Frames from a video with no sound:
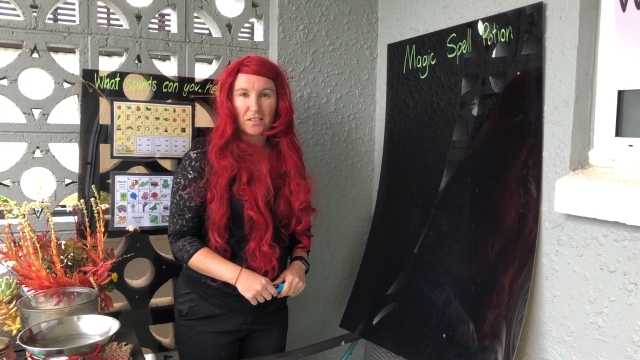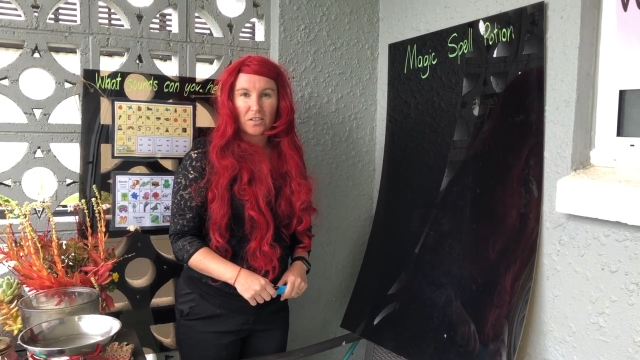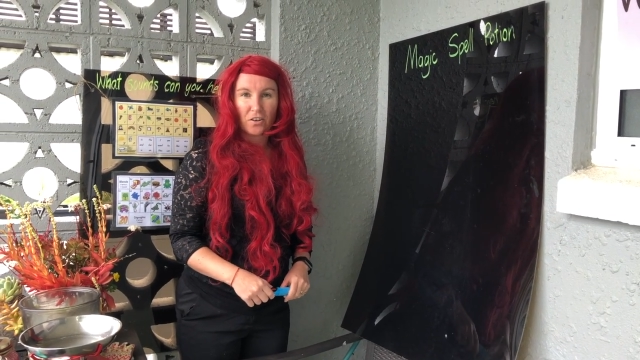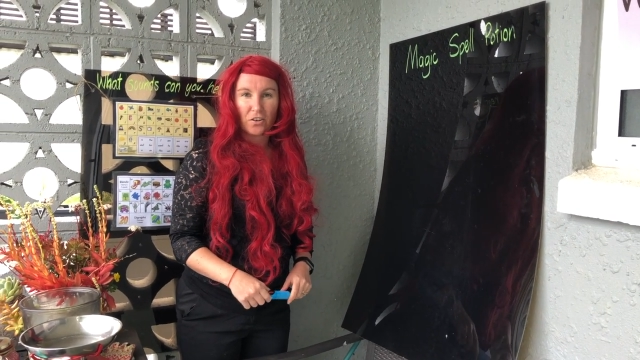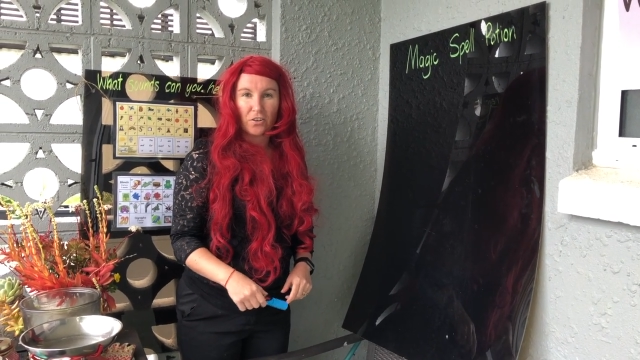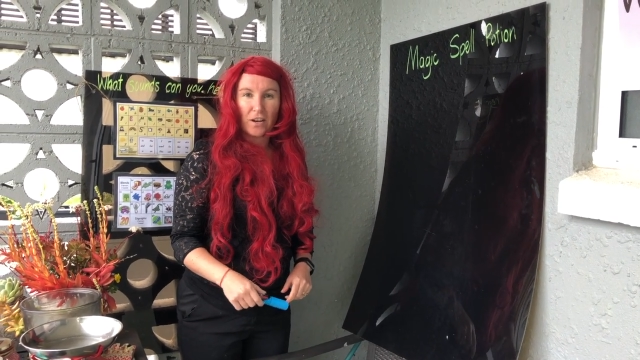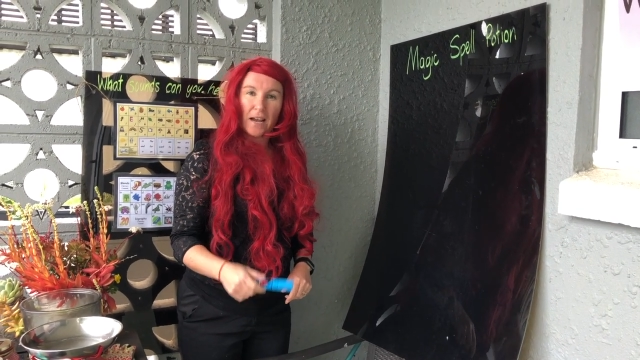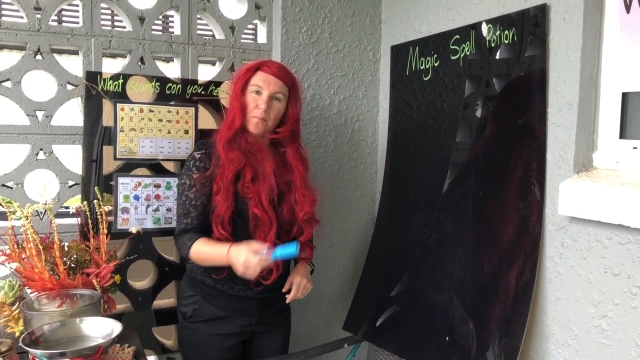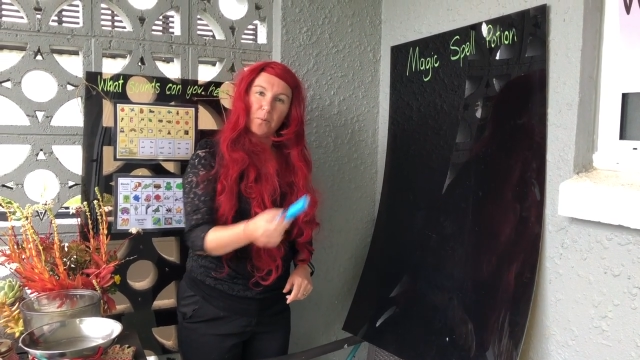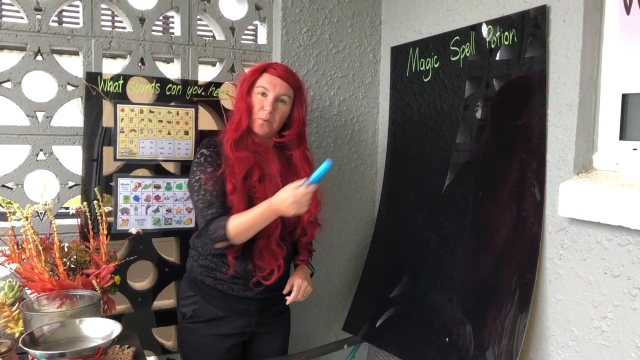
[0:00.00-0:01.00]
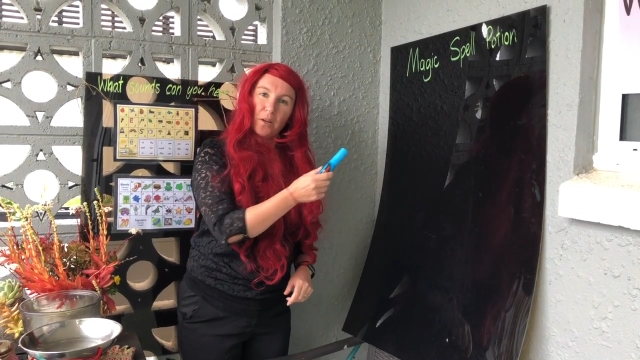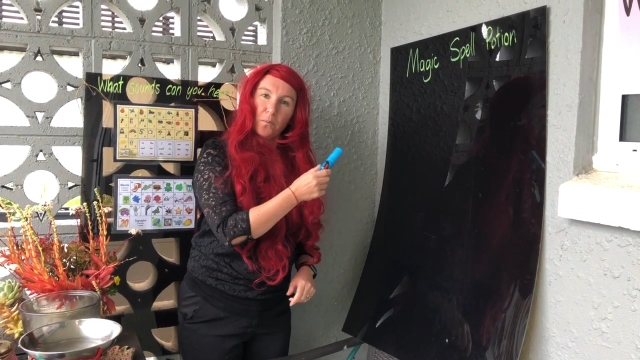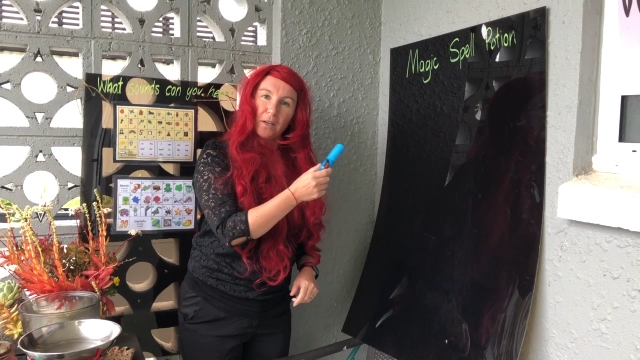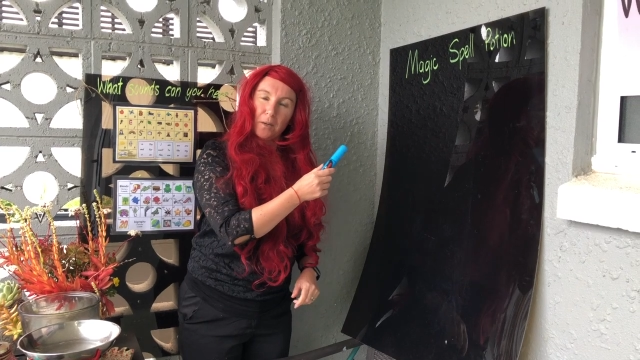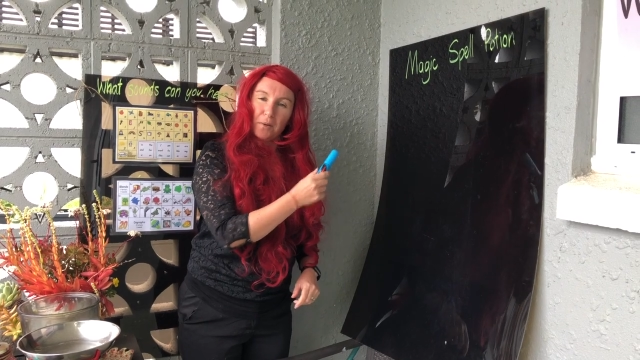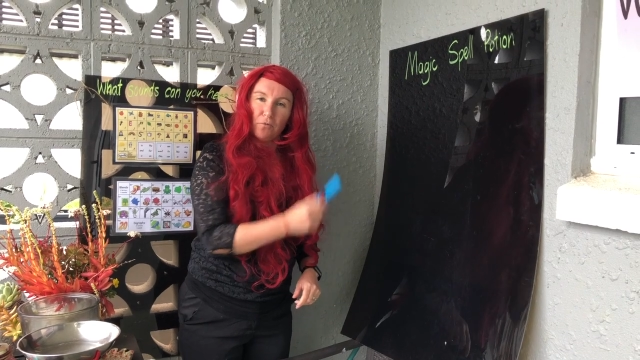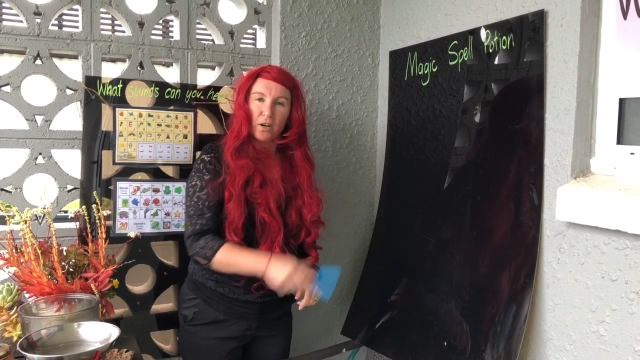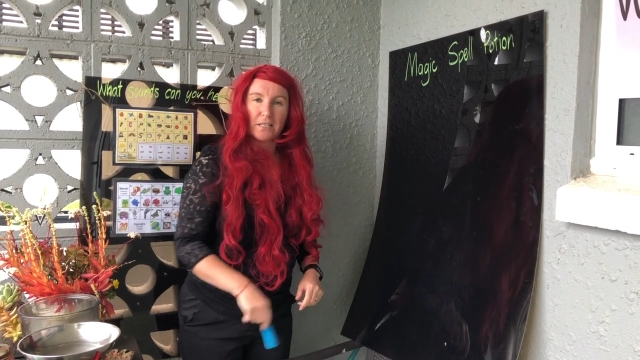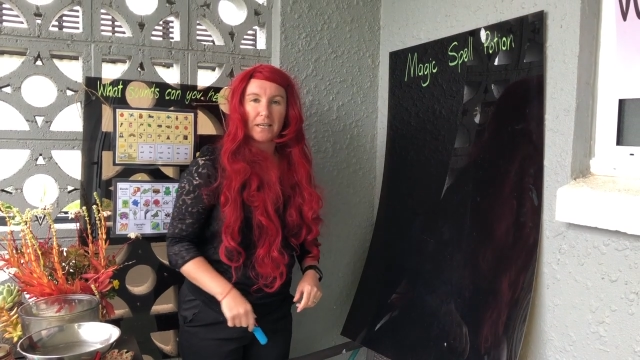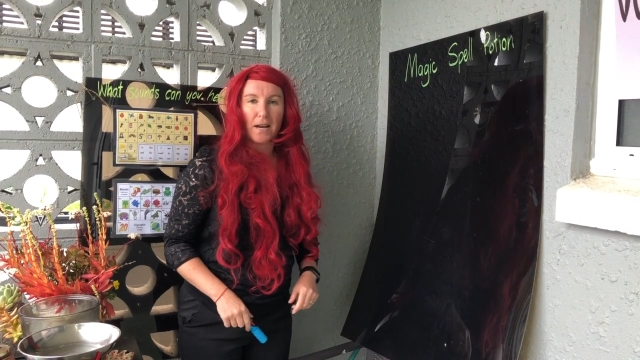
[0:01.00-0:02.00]
So um, go we're going to be
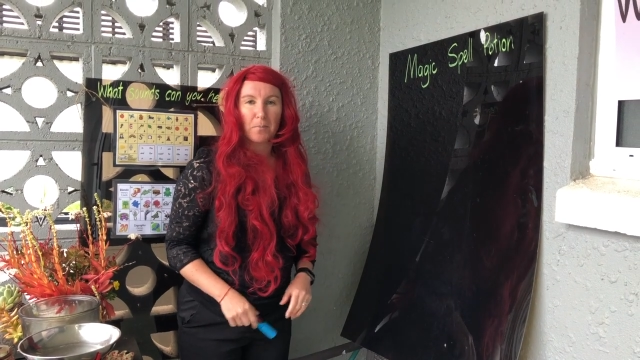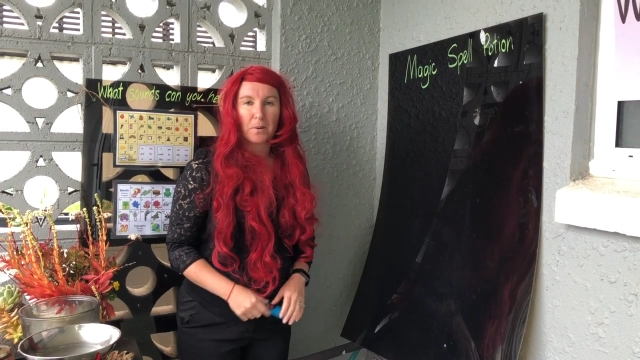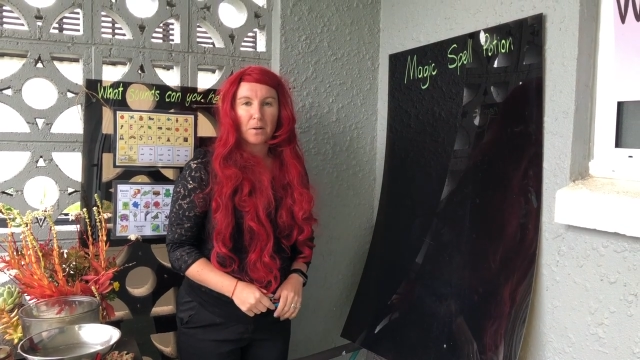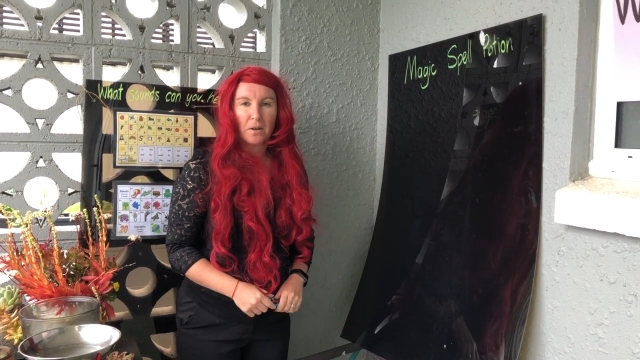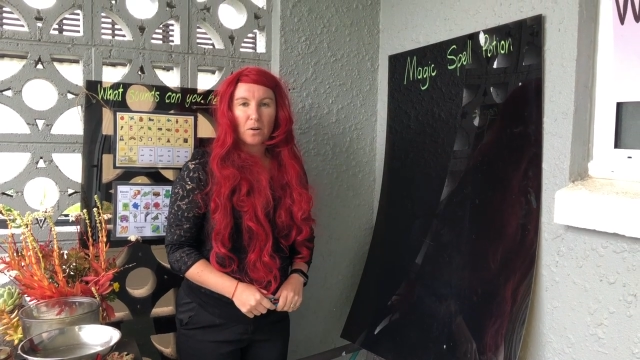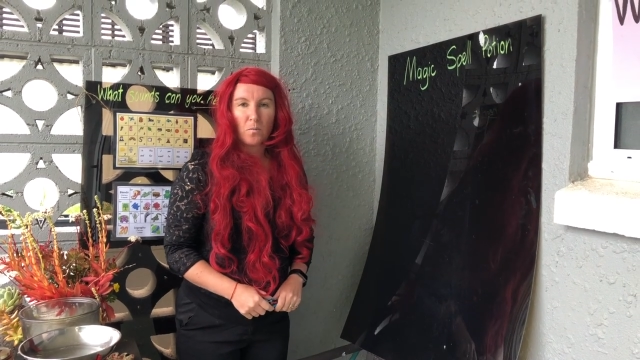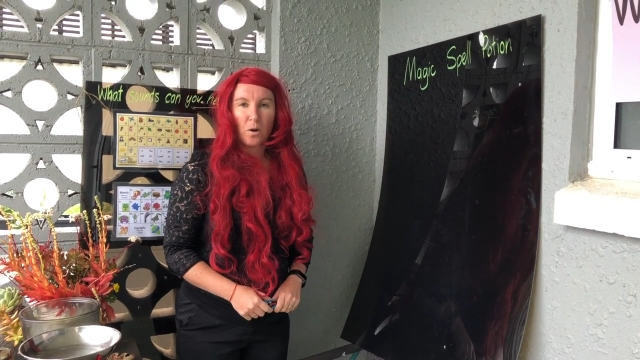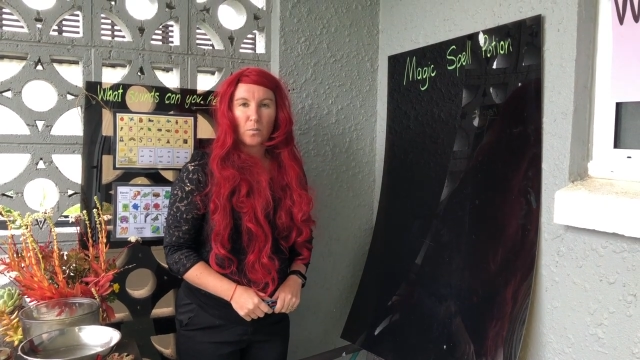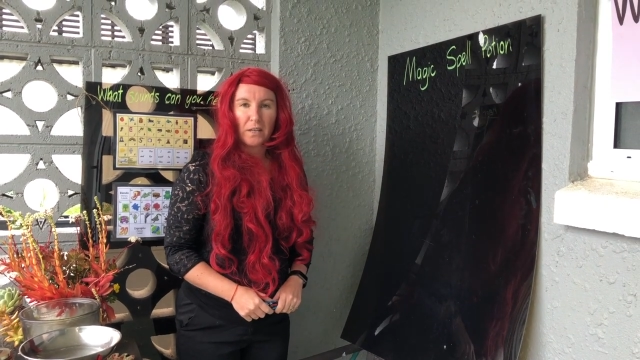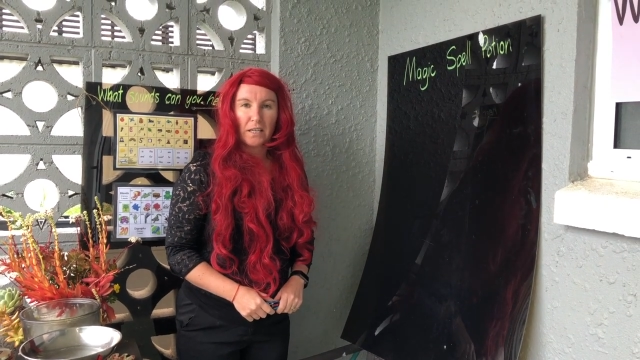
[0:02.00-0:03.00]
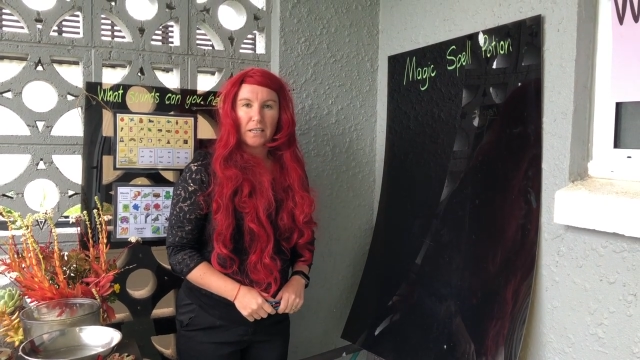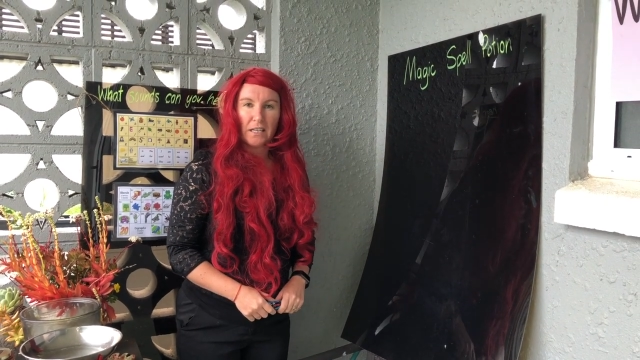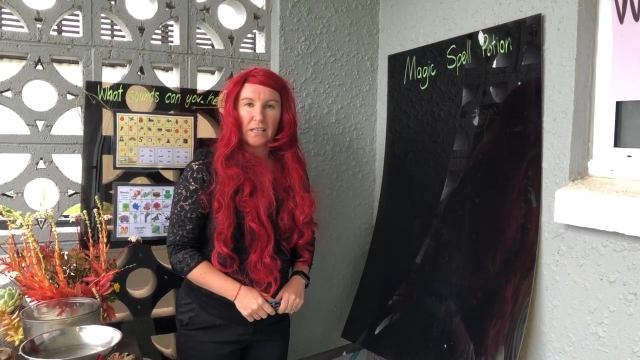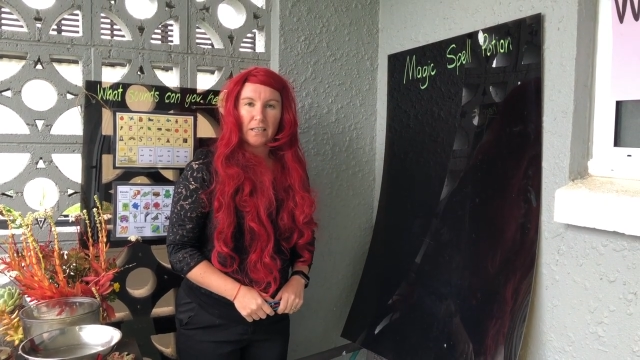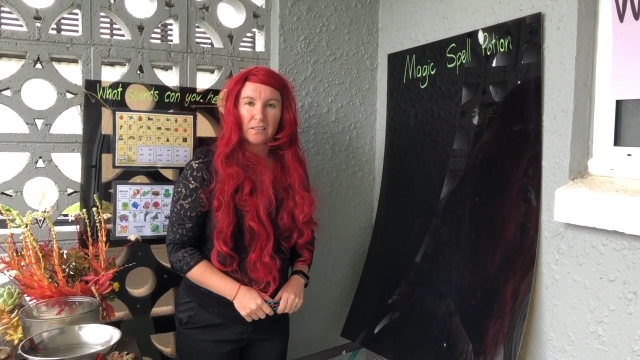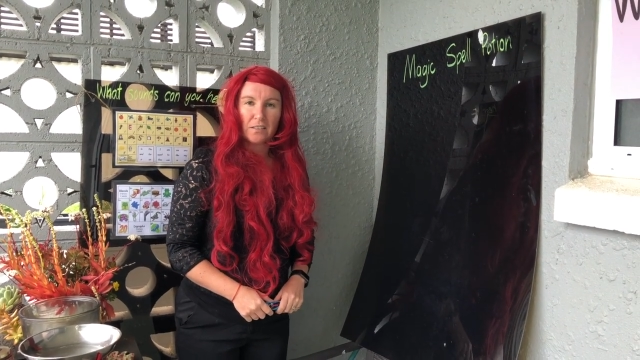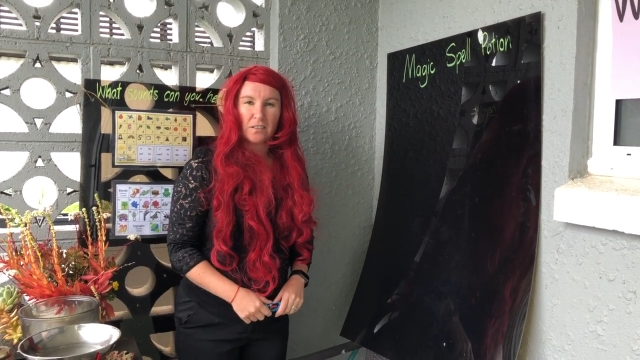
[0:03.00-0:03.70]
writing up what we're going to need.